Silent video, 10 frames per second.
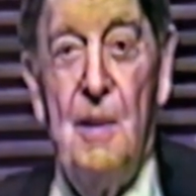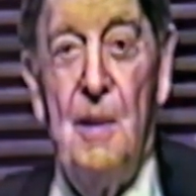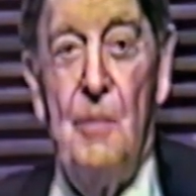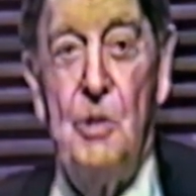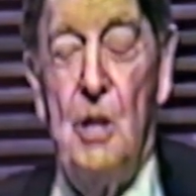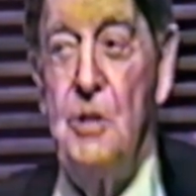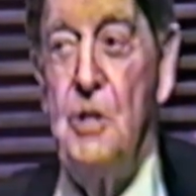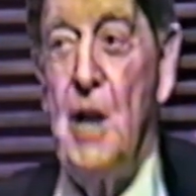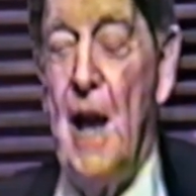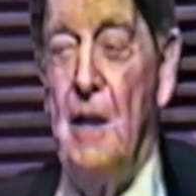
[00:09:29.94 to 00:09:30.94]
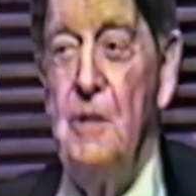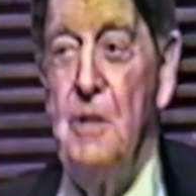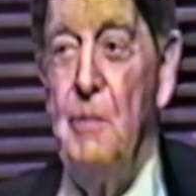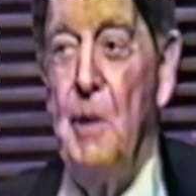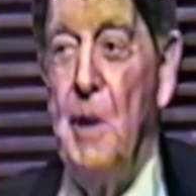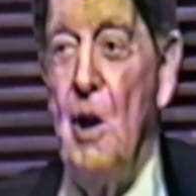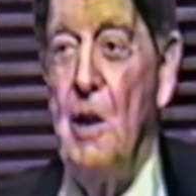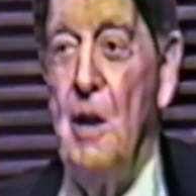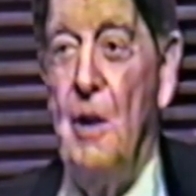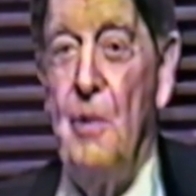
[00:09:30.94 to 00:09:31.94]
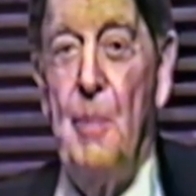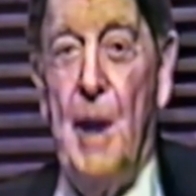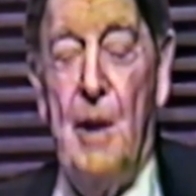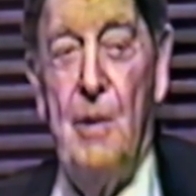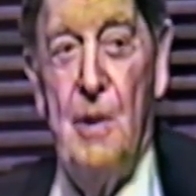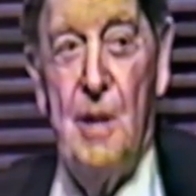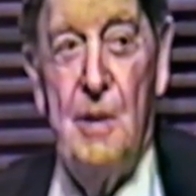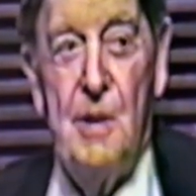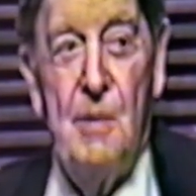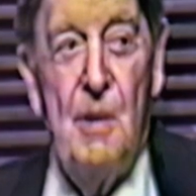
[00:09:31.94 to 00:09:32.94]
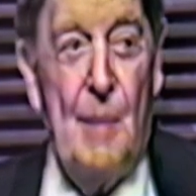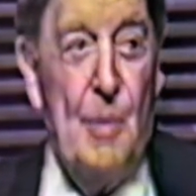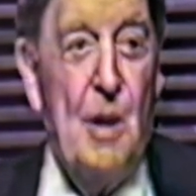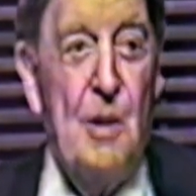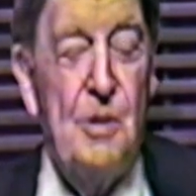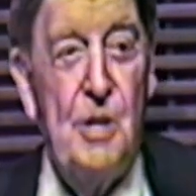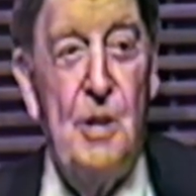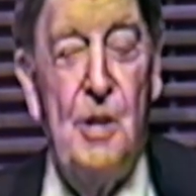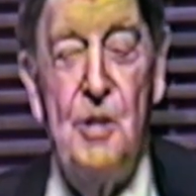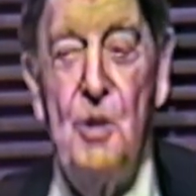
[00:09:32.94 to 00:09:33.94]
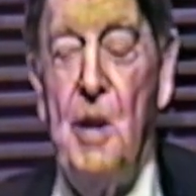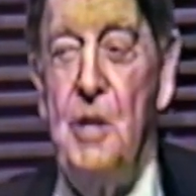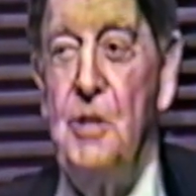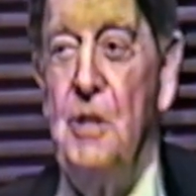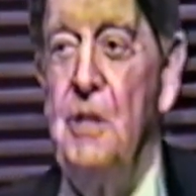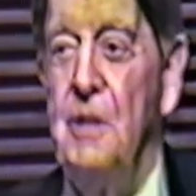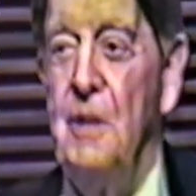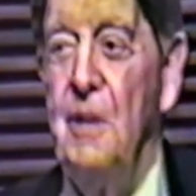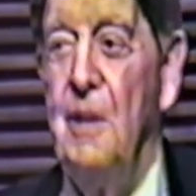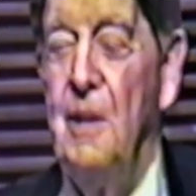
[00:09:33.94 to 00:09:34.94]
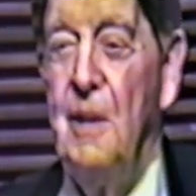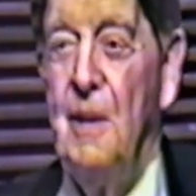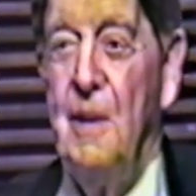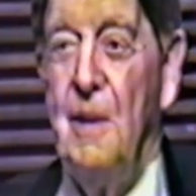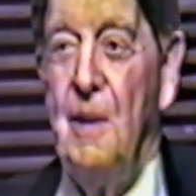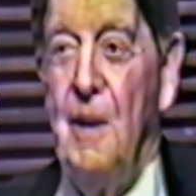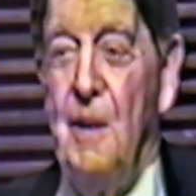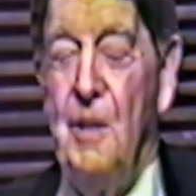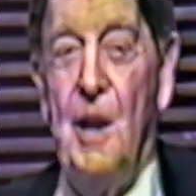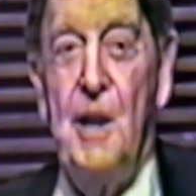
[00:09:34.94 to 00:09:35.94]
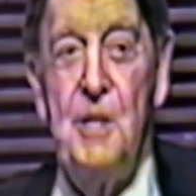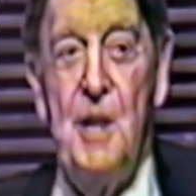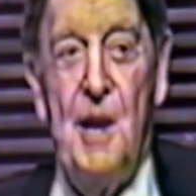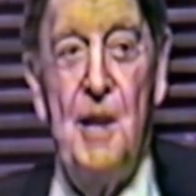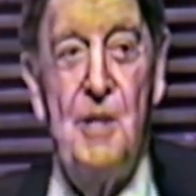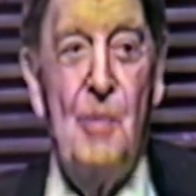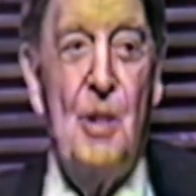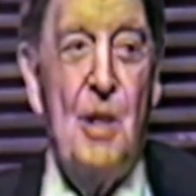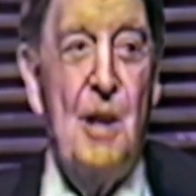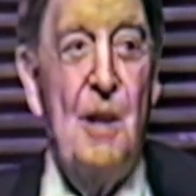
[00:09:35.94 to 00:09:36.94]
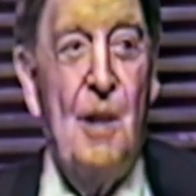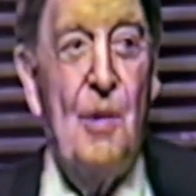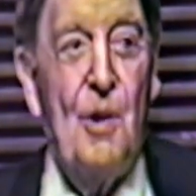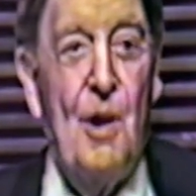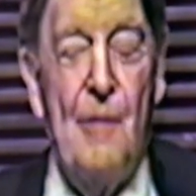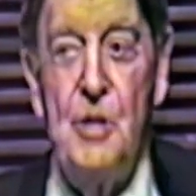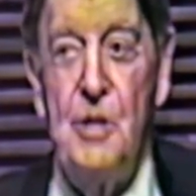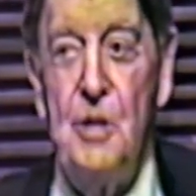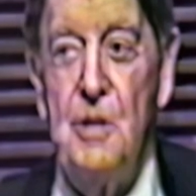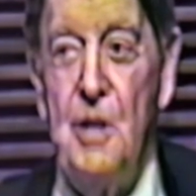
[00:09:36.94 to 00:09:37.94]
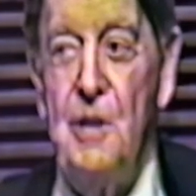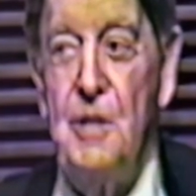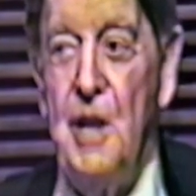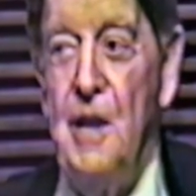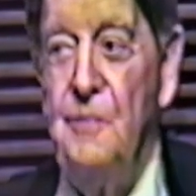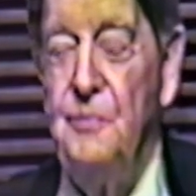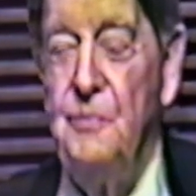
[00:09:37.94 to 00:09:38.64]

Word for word: There was a little silence, and we went on to other banter and then a couple other serious questions. And the next day, some of the other officers there said,